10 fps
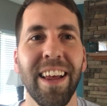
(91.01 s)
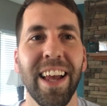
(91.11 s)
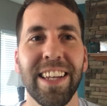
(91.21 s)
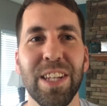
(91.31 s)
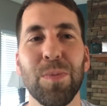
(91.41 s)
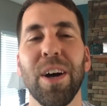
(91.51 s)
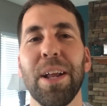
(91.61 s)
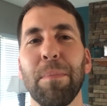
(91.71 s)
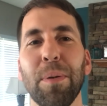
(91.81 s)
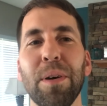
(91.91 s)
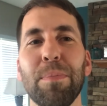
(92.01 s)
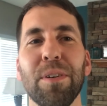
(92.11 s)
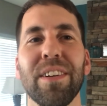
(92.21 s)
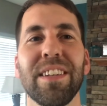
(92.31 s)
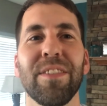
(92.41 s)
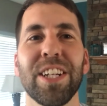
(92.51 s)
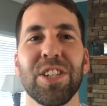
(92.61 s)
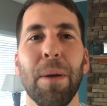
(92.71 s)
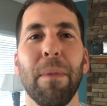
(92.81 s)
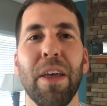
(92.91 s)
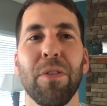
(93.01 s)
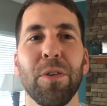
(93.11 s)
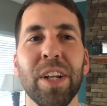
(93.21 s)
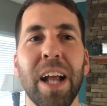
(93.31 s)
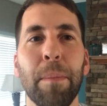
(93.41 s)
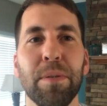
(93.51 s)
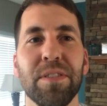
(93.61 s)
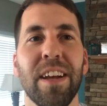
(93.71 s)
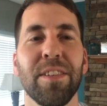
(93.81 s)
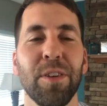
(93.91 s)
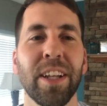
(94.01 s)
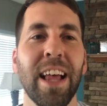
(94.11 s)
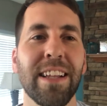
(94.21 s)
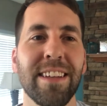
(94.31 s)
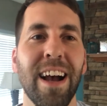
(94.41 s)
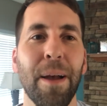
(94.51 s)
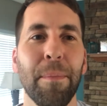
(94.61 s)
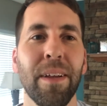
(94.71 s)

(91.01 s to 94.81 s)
And guess what? Employee productivity jumped by 39% during that time.